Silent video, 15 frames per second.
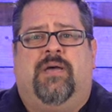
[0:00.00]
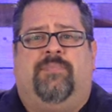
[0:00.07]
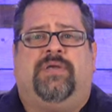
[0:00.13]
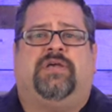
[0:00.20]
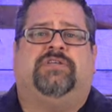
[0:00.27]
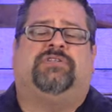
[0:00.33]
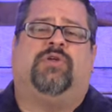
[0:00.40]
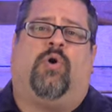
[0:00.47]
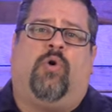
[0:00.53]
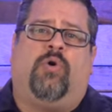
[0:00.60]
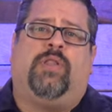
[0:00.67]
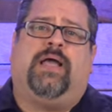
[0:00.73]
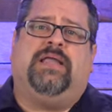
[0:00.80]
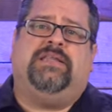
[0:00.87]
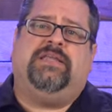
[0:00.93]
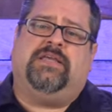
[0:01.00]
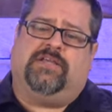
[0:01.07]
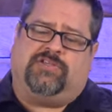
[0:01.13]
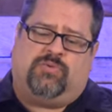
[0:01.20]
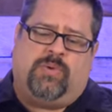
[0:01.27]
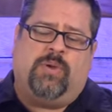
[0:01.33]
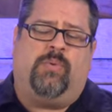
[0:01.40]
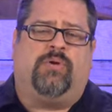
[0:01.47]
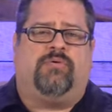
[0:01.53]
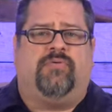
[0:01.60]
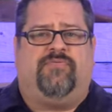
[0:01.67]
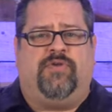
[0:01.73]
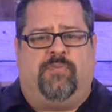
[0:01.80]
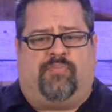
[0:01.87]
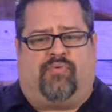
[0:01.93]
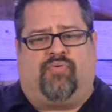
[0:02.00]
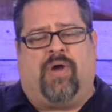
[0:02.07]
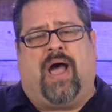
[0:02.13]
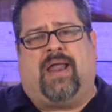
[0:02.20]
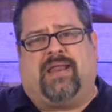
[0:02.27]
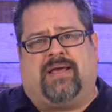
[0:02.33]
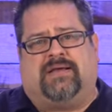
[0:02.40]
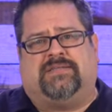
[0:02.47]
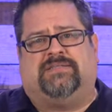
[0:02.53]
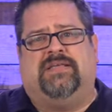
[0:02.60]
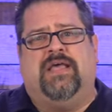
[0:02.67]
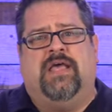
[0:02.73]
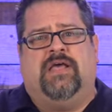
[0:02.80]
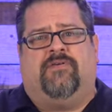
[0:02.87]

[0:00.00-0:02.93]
because the whole idea is we want to review products